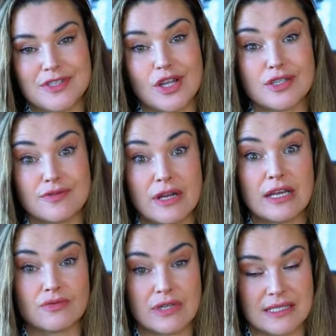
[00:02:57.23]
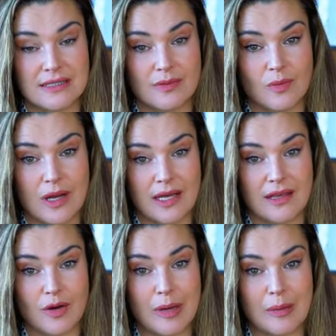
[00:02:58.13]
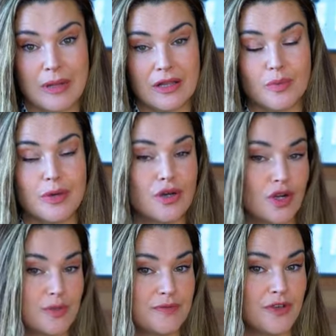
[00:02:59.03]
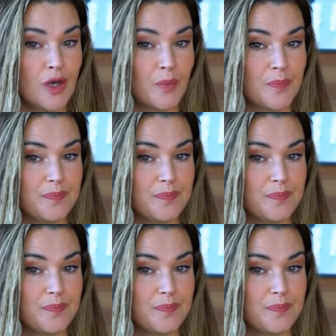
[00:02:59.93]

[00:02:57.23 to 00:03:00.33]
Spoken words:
So lots of really good reasons why the combined pill could be a good option for you.